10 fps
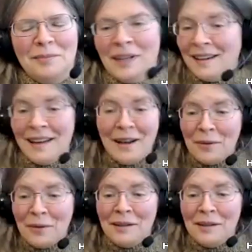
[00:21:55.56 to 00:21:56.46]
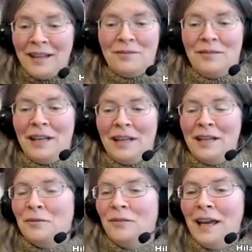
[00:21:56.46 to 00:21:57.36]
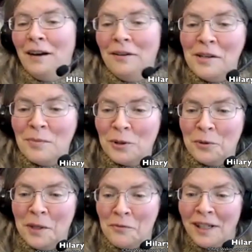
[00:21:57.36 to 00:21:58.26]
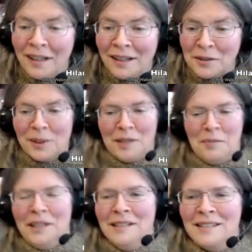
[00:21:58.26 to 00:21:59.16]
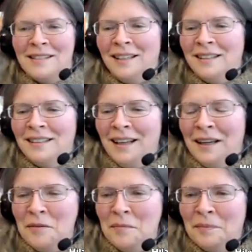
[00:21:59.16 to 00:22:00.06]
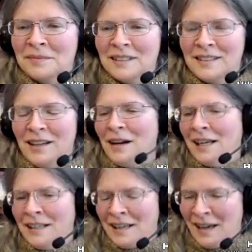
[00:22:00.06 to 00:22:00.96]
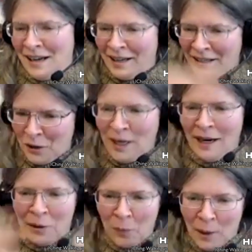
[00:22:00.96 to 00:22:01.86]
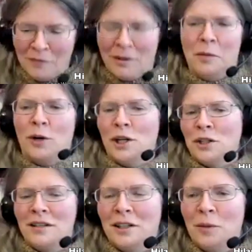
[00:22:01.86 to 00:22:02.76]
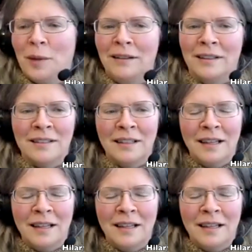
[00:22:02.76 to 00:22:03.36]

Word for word: no, no, I, it it varies between readings what it means. It, okay. Um, so I get I get quite hand wavy and impressionistic about this.